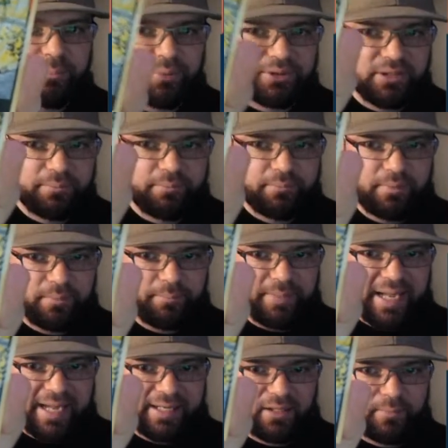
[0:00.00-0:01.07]
put them
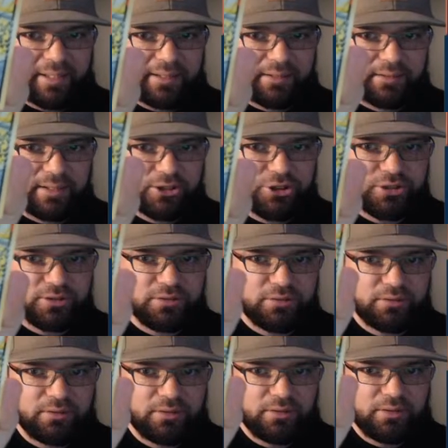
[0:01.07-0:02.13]
back into my collection,
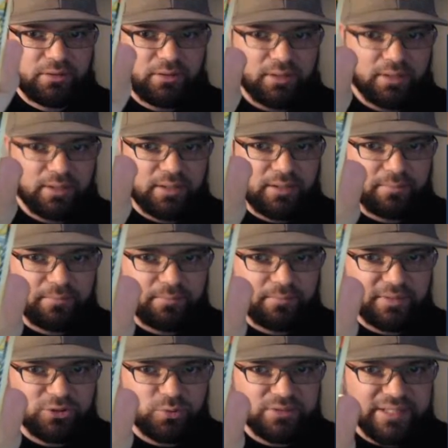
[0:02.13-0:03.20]

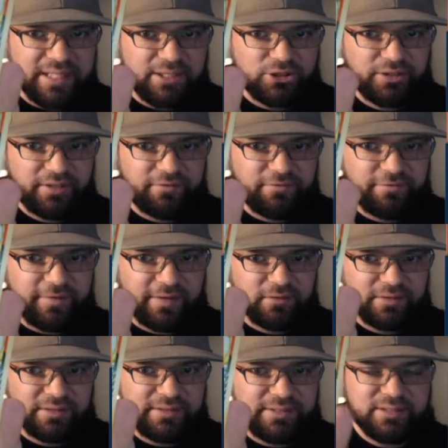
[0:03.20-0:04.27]
this one's actually in
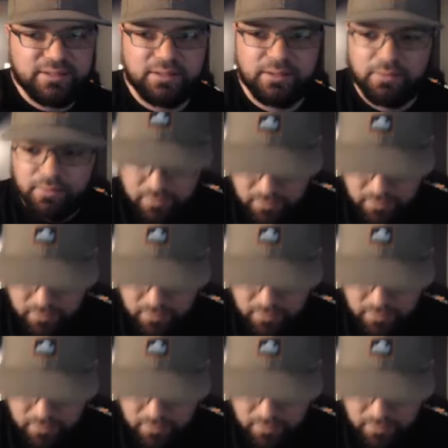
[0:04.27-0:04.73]
fairly decent